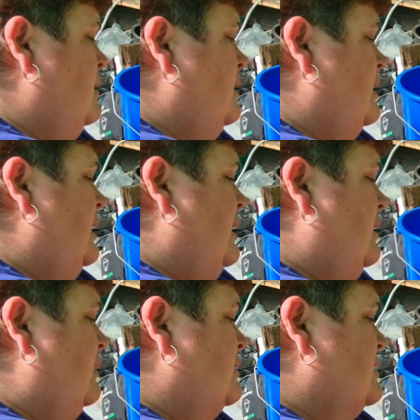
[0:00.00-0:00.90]
Yeah,
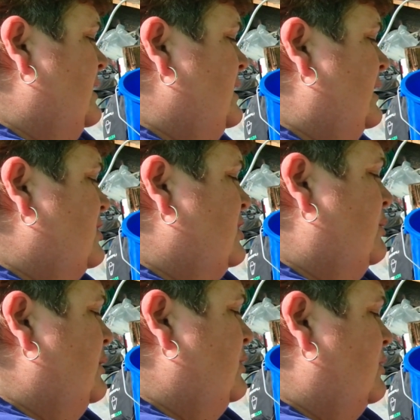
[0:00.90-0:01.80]
like I said, next year
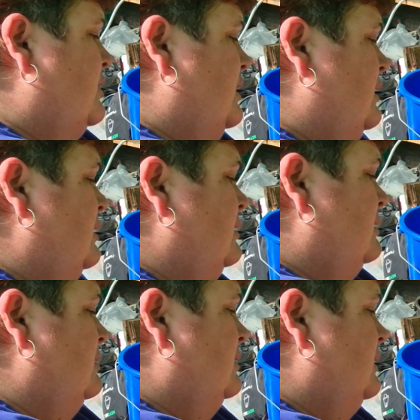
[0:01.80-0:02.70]
we're not gonna,
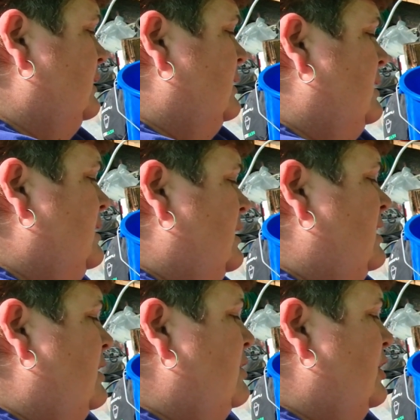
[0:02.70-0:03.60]
you
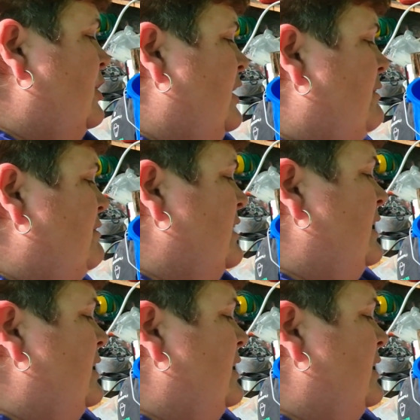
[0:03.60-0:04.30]
know, you learn every year,